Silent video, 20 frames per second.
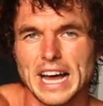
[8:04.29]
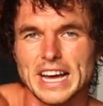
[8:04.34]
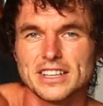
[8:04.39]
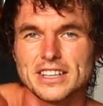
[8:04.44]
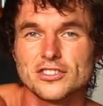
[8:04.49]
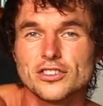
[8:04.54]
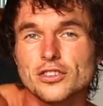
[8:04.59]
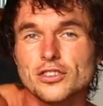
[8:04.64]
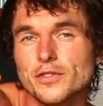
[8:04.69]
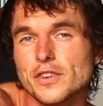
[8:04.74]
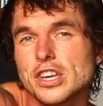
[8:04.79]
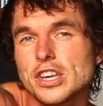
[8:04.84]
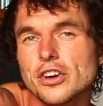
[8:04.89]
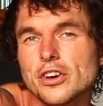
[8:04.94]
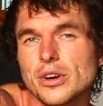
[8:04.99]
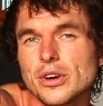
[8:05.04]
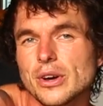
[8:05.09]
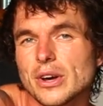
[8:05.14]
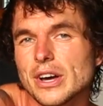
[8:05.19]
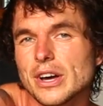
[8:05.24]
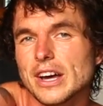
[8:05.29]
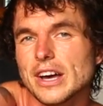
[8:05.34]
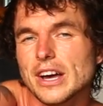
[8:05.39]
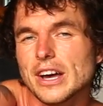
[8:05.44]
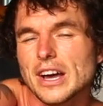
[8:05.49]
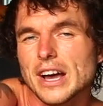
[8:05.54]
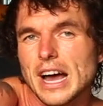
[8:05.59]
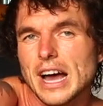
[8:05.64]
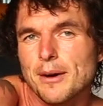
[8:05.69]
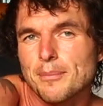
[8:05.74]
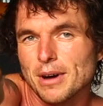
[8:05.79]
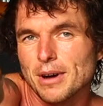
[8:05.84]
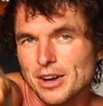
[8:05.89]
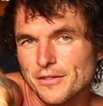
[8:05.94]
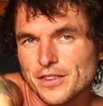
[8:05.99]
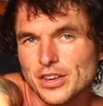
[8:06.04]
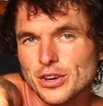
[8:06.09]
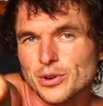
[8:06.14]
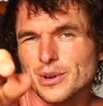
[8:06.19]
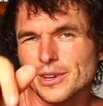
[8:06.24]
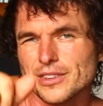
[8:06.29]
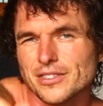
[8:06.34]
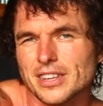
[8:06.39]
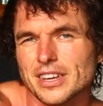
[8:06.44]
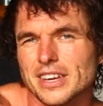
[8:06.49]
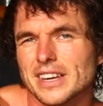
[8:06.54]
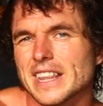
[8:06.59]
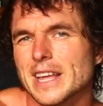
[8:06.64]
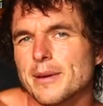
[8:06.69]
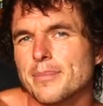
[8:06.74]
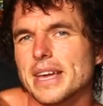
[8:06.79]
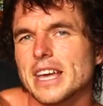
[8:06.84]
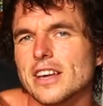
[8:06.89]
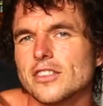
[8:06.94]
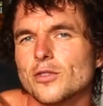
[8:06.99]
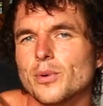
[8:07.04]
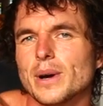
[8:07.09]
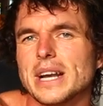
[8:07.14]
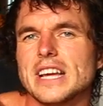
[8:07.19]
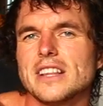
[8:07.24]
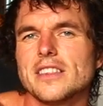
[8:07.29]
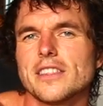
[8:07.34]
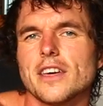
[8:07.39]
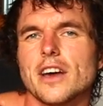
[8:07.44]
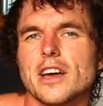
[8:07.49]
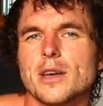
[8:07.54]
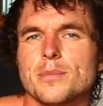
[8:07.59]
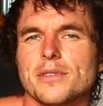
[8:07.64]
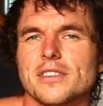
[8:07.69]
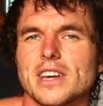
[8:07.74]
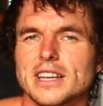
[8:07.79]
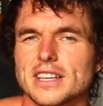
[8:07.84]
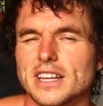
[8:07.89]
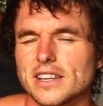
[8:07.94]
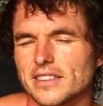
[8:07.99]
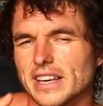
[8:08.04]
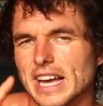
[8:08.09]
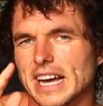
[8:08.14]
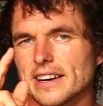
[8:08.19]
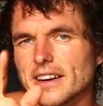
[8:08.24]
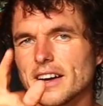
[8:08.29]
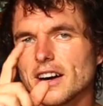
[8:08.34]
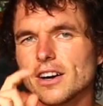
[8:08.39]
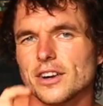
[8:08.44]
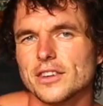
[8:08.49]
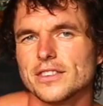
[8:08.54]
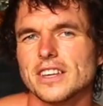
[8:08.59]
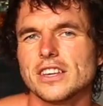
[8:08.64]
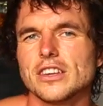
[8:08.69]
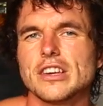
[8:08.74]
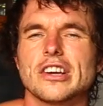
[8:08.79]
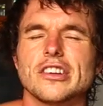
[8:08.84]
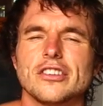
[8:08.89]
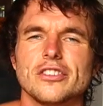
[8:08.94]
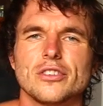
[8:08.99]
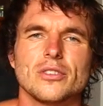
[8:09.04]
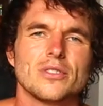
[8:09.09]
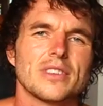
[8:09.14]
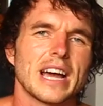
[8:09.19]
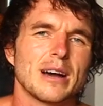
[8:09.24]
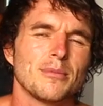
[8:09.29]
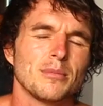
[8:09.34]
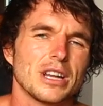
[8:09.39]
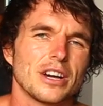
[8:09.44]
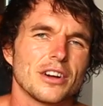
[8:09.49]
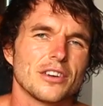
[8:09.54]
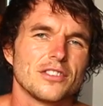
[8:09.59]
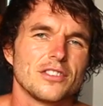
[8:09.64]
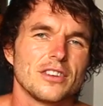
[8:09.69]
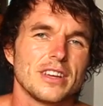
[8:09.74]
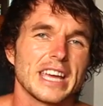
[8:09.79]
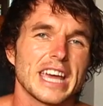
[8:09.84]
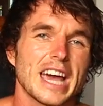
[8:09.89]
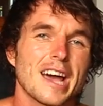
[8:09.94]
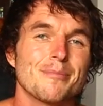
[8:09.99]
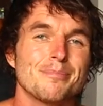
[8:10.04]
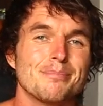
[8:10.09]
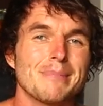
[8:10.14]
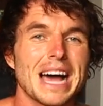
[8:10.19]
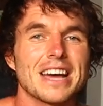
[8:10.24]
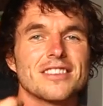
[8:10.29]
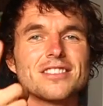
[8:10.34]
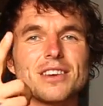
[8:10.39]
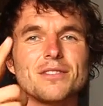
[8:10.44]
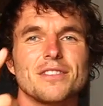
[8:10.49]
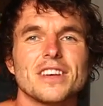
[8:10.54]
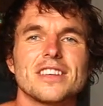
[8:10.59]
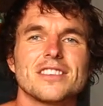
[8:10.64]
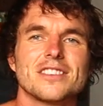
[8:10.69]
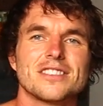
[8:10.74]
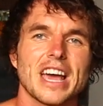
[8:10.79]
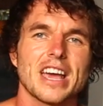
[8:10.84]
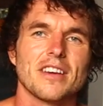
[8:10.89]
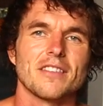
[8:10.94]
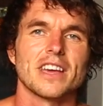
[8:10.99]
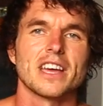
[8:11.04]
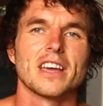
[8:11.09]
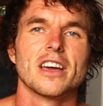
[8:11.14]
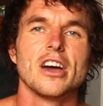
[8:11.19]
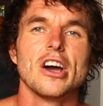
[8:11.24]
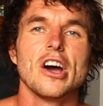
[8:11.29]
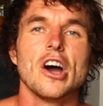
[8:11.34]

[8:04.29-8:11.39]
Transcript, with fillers: And just for you, my viewers, there'll be a 20 30% discount code that you can use down below so you can get a massive saving